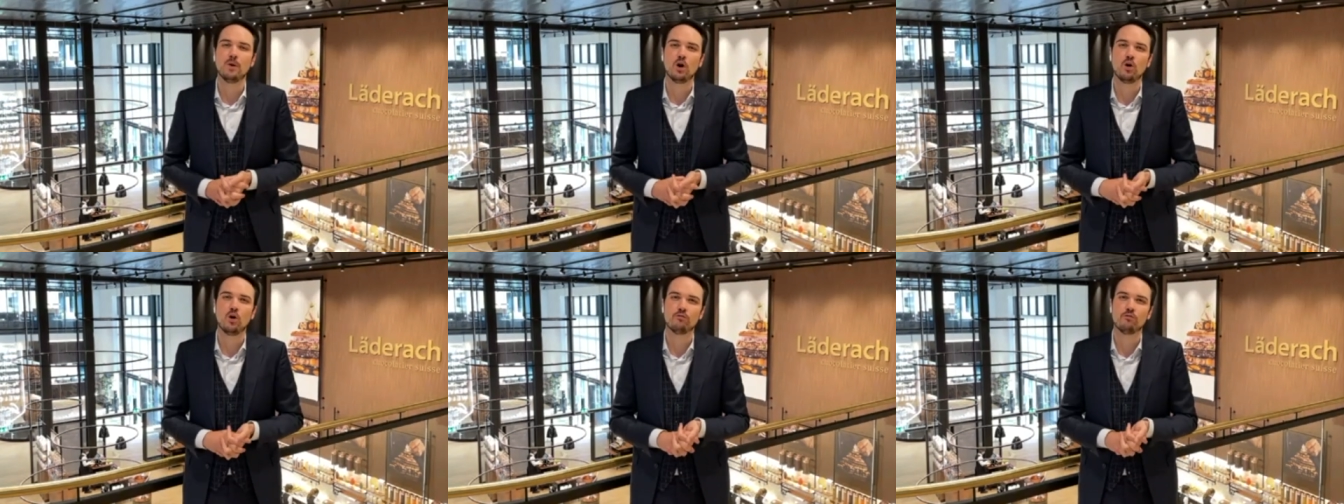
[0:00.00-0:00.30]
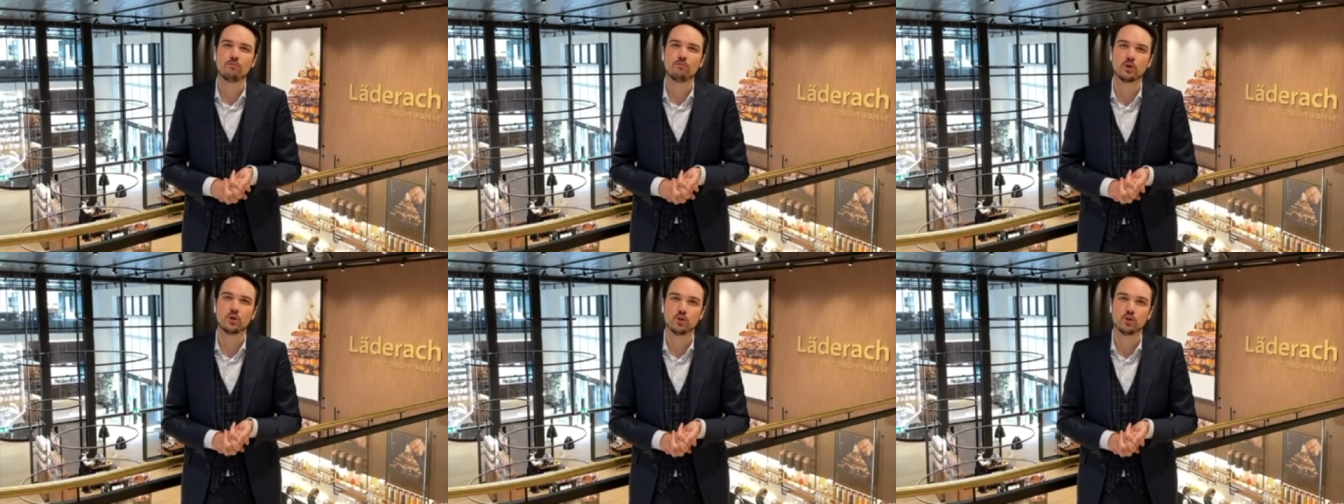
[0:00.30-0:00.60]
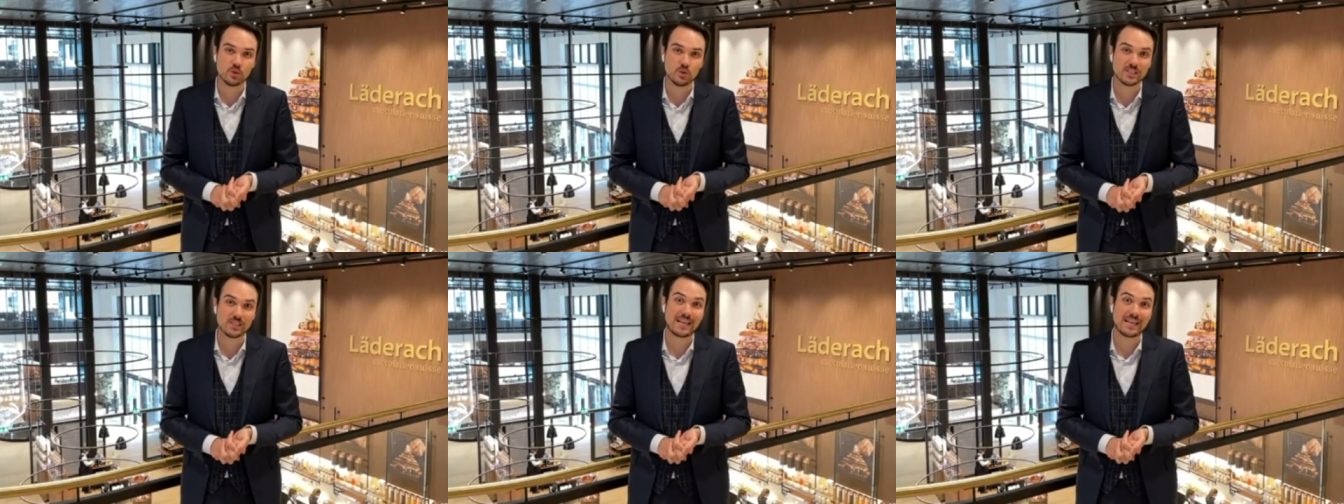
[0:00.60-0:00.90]
of
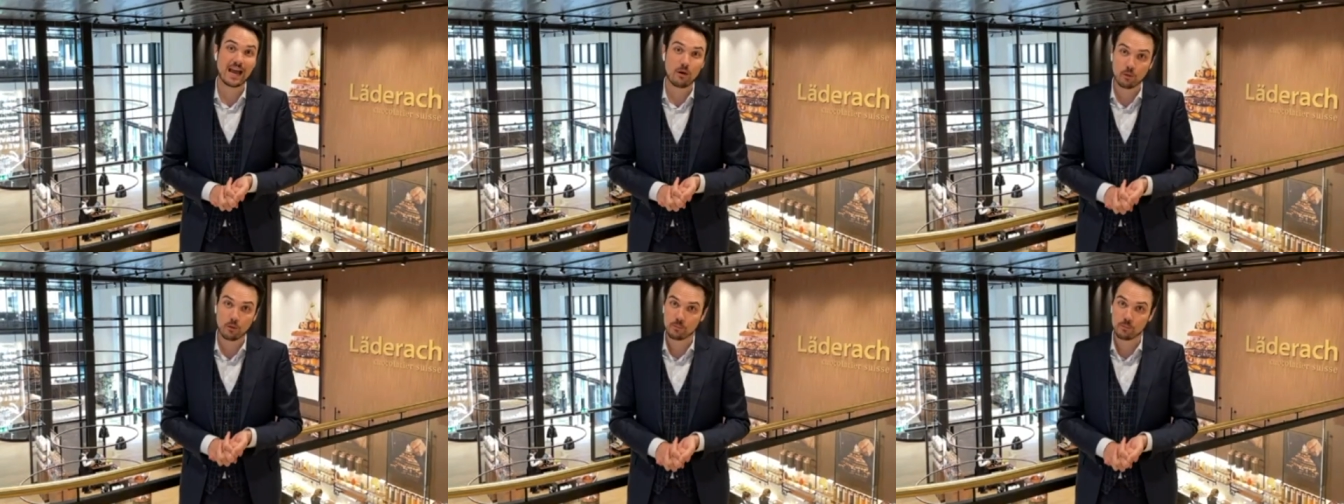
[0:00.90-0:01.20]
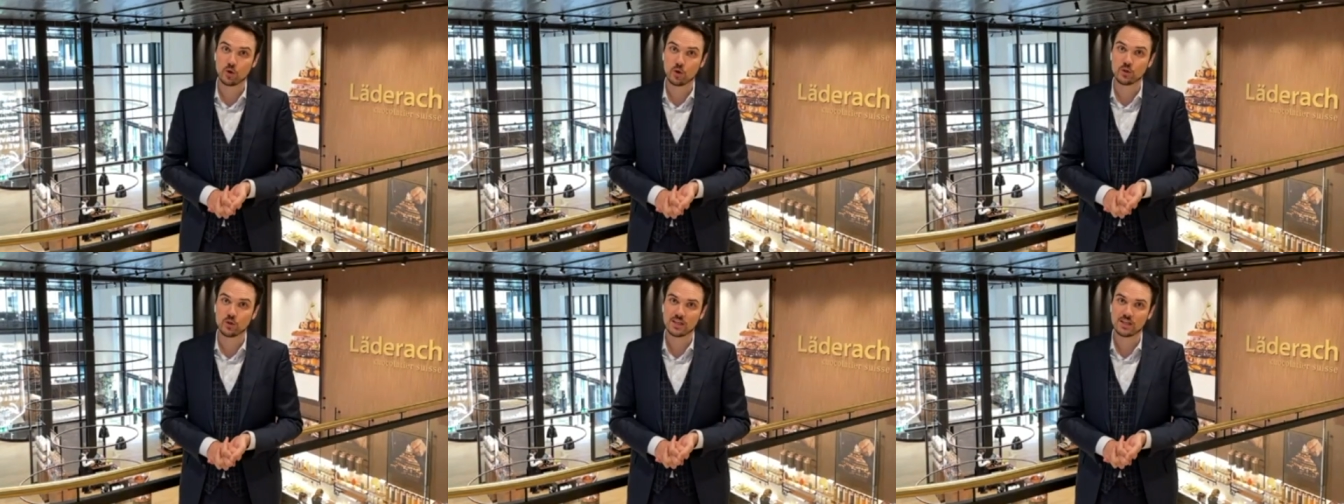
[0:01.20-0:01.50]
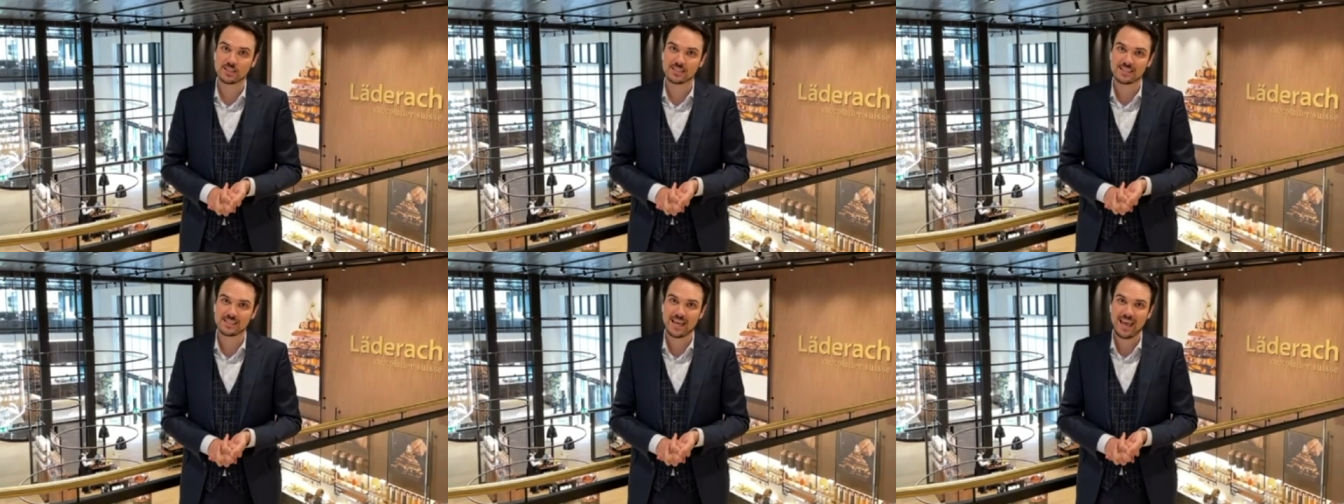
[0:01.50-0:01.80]
producing our
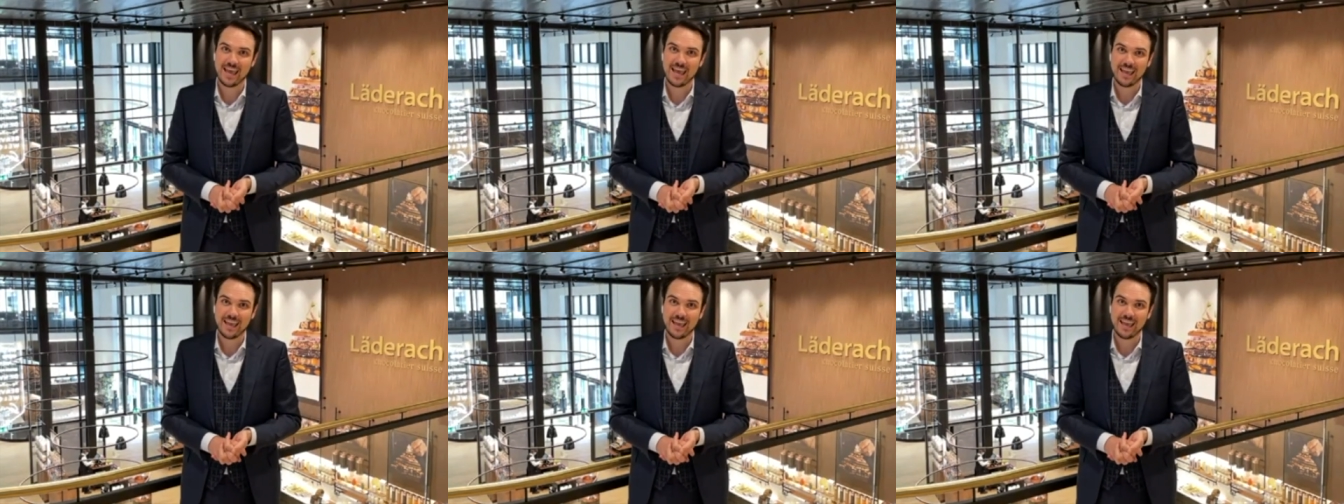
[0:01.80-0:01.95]
products